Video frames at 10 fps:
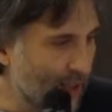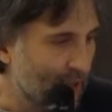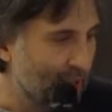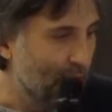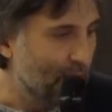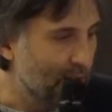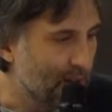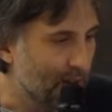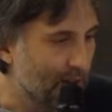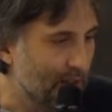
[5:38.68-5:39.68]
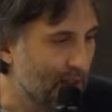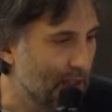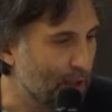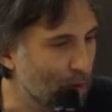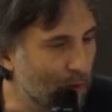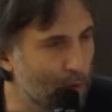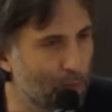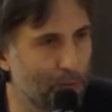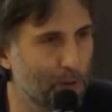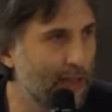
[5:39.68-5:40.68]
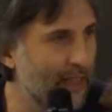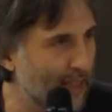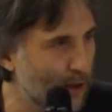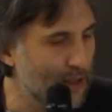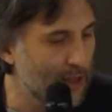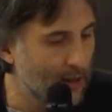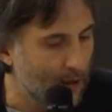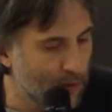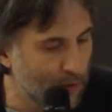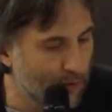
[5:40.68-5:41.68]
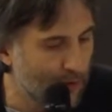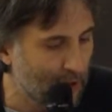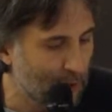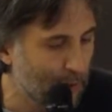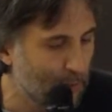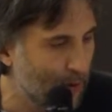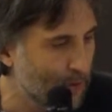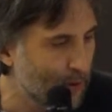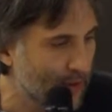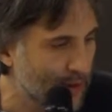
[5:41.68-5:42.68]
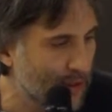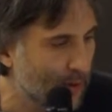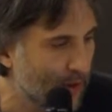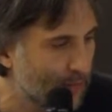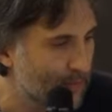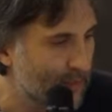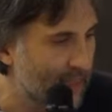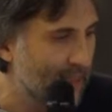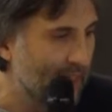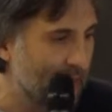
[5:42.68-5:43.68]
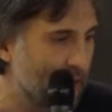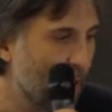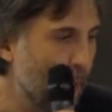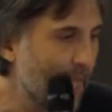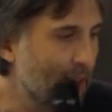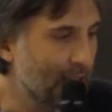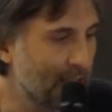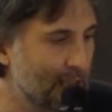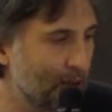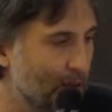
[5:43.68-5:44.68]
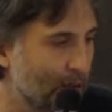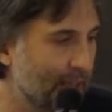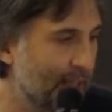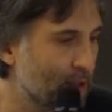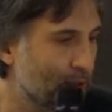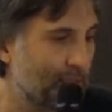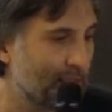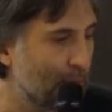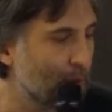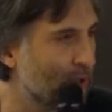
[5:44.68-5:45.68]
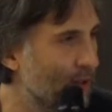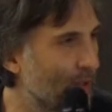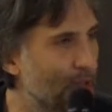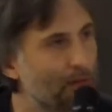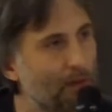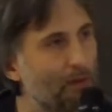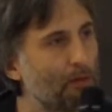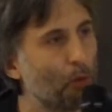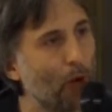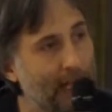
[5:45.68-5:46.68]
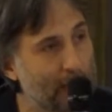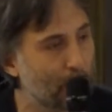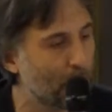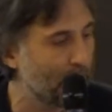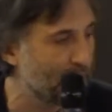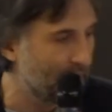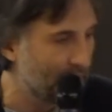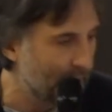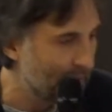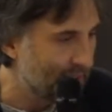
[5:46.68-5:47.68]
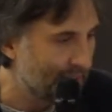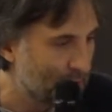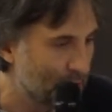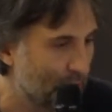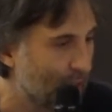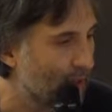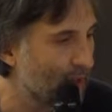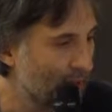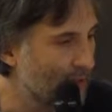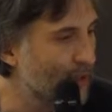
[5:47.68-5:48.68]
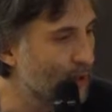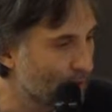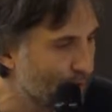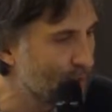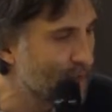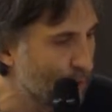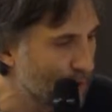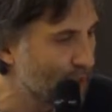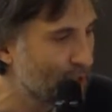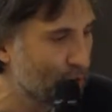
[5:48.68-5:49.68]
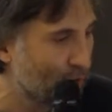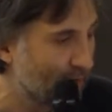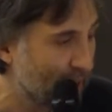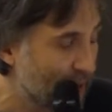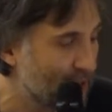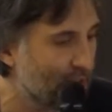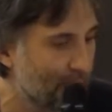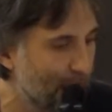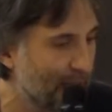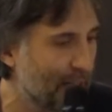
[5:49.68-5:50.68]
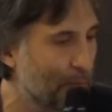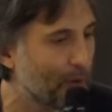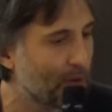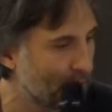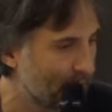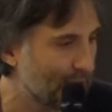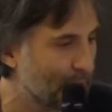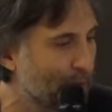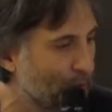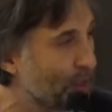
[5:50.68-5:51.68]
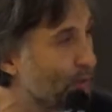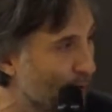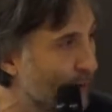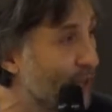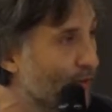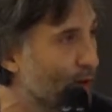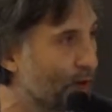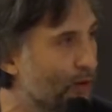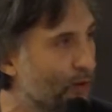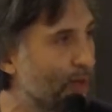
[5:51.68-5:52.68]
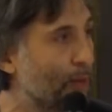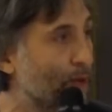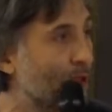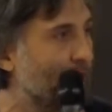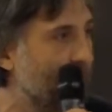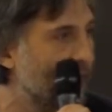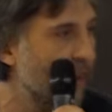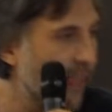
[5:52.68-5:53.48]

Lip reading: Now, I don't want to push the analogy too far, but perhaps you can see where I'm getting at. This is a case of deception that's widespread in nature. Yeah. This is the first demonstration of aggressive mimicry, but that's because it's very difficult to demonstrate